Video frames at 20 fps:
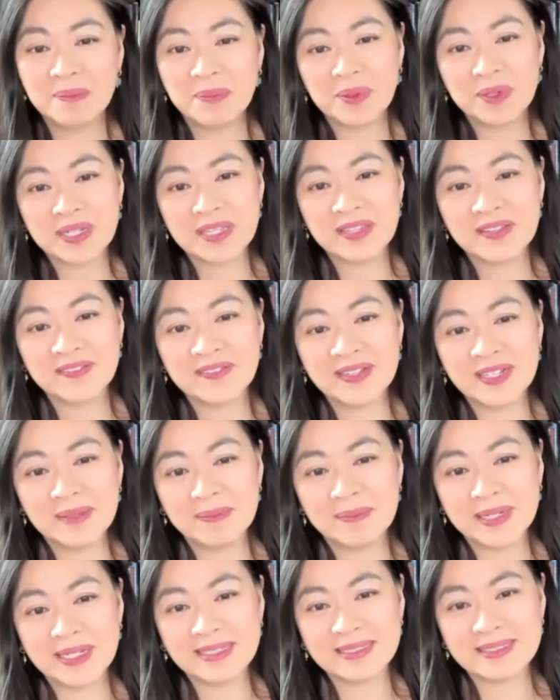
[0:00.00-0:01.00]
born in the
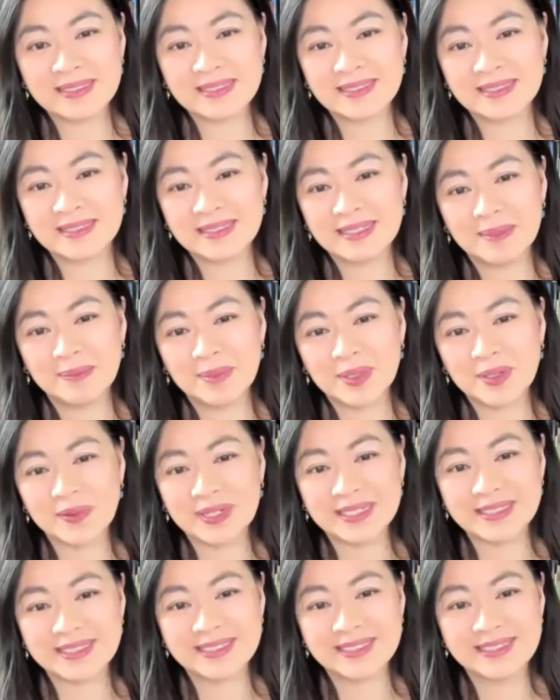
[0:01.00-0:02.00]
Philippines,
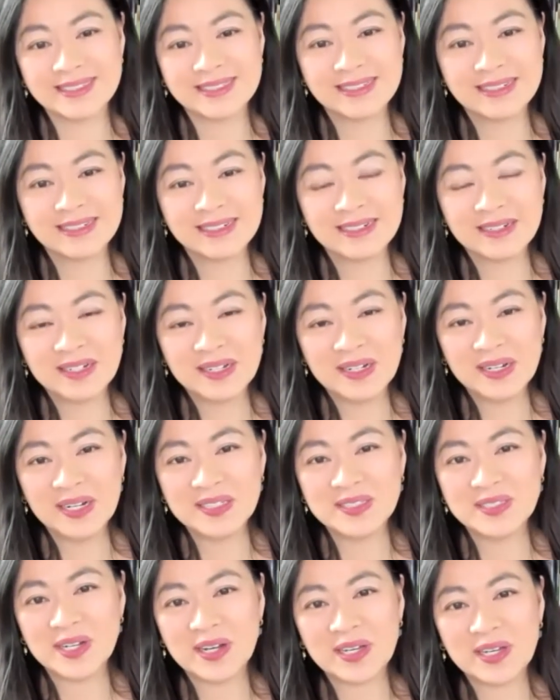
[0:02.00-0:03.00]
immigrant,
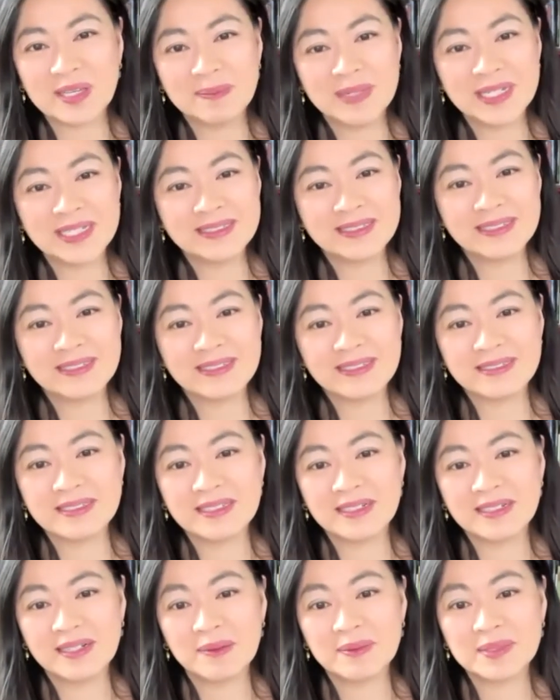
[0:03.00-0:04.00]
undocumented
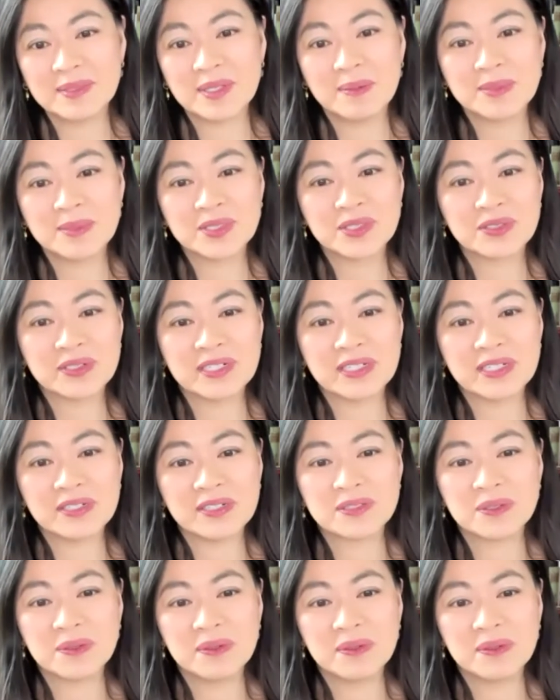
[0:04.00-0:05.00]
until I was almost 30
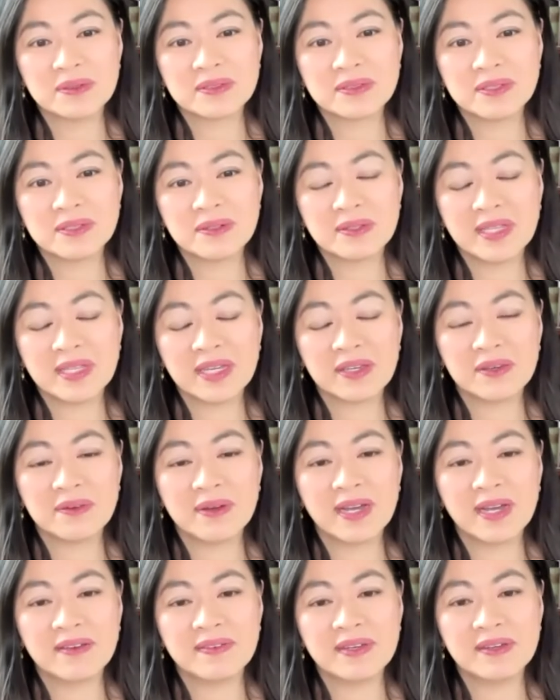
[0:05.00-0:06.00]
years old. So thank you,
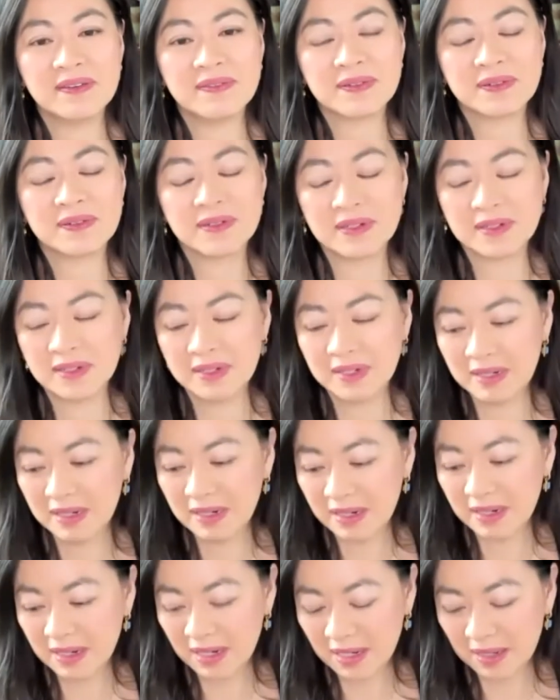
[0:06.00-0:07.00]
Ivy, for
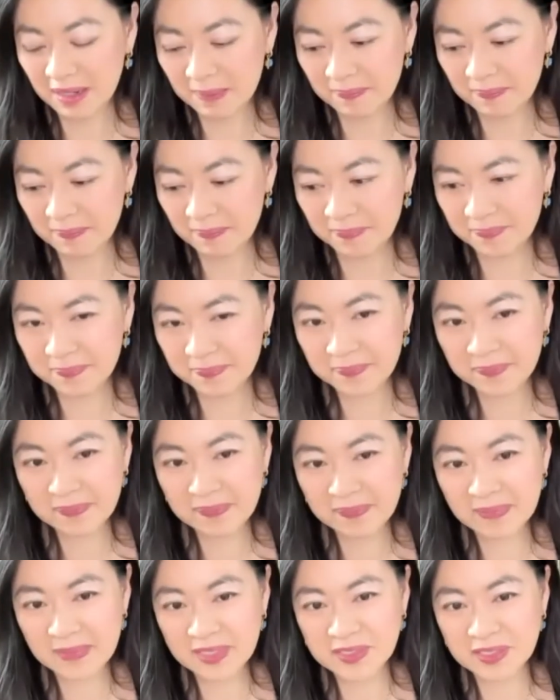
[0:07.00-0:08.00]
um,
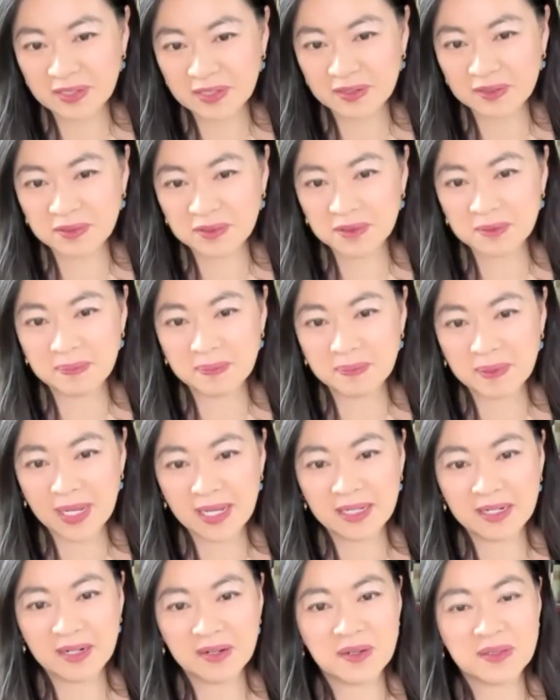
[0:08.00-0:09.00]
sharing your
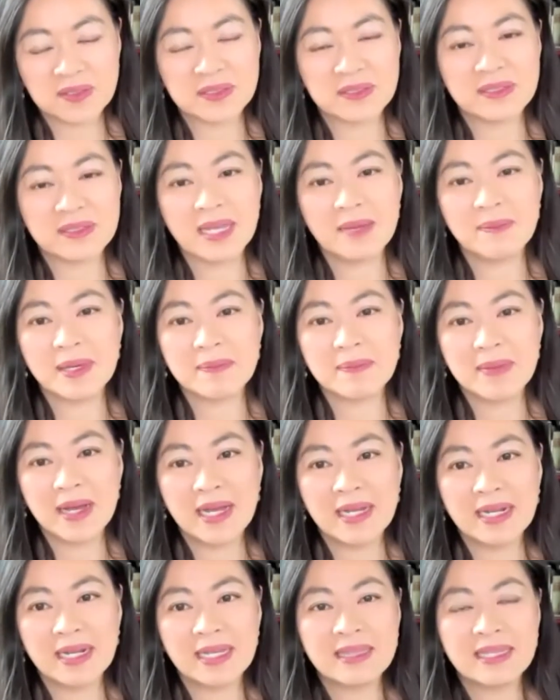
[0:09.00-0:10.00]
pain and also naming
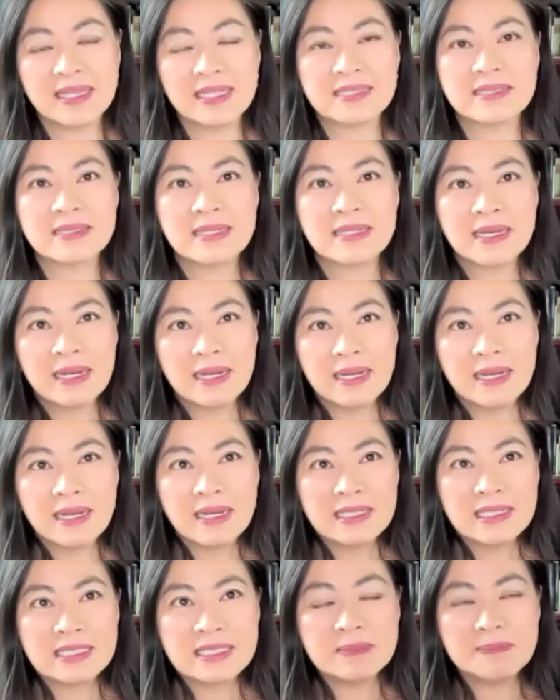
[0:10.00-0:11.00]
mine. And this
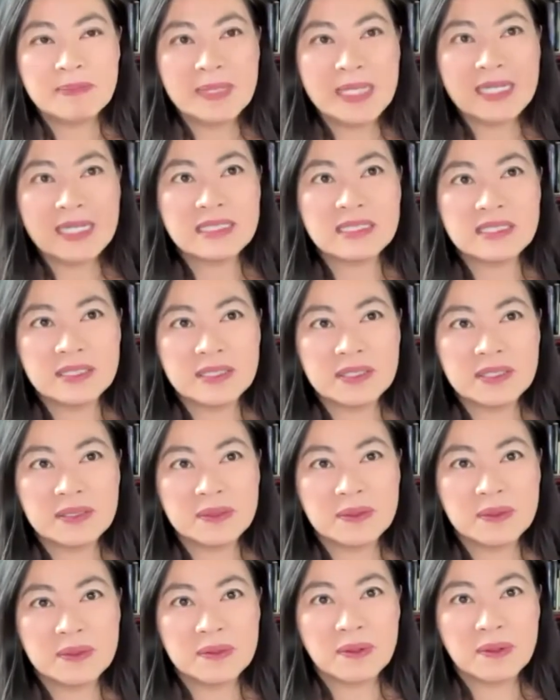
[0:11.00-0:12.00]
speaks
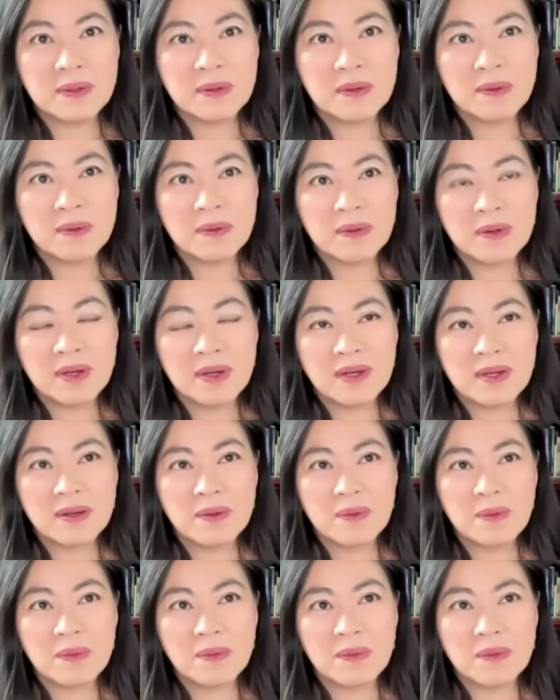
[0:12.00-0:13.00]
to
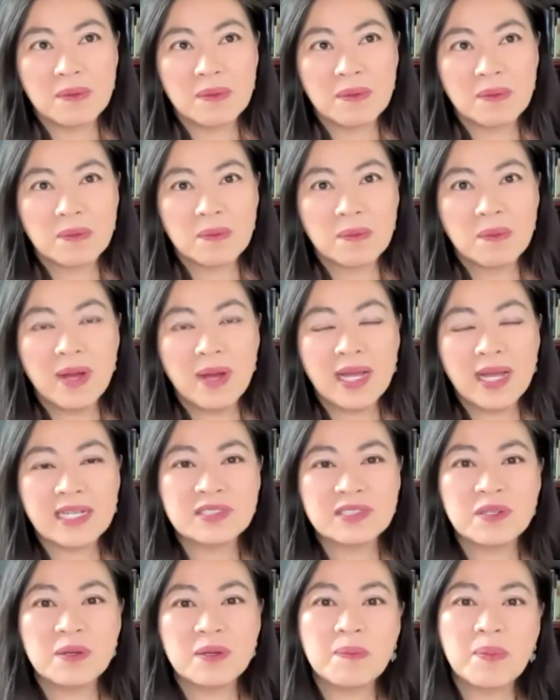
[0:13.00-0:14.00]
why
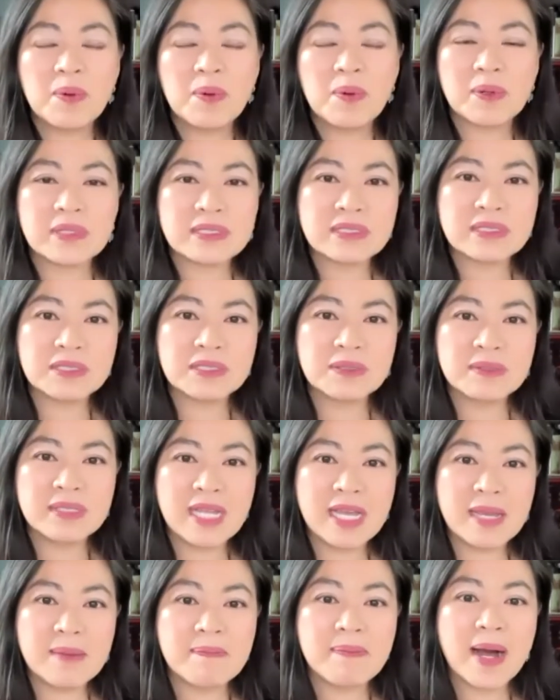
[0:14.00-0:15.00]
it's so important to
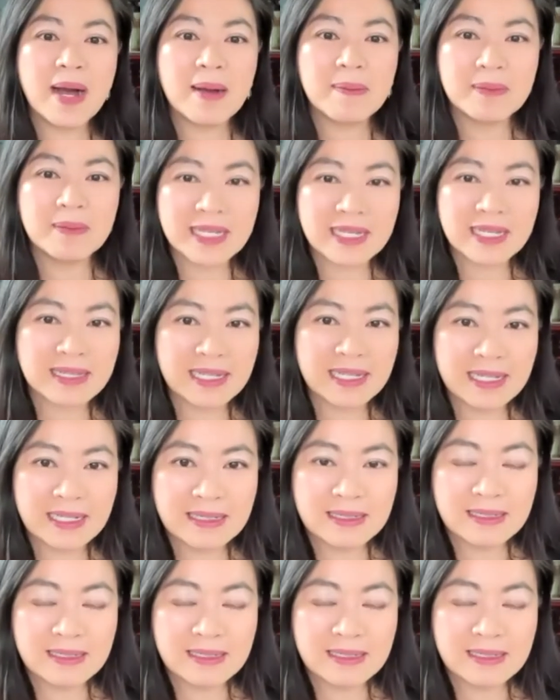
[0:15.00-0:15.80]
name publicly,